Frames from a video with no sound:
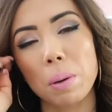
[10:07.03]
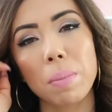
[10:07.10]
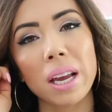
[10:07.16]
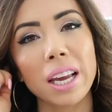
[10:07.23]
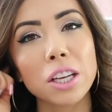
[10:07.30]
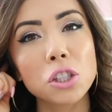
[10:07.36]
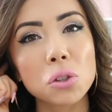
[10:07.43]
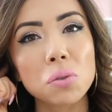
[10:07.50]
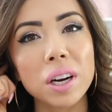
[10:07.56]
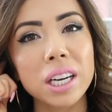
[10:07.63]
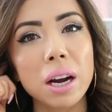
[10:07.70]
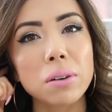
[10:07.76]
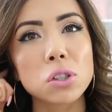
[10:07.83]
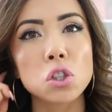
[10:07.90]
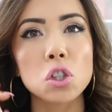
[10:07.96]
but my angel
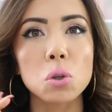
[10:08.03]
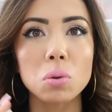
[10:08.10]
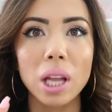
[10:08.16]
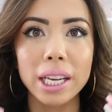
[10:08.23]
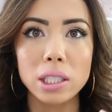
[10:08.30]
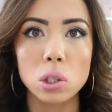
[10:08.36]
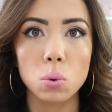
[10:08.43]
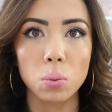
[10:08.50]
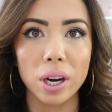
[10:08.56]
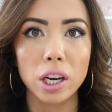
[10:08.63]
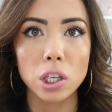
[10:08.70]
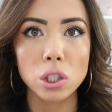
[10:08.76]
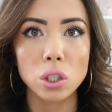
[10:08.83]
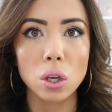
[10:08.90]
right now is too light to wear,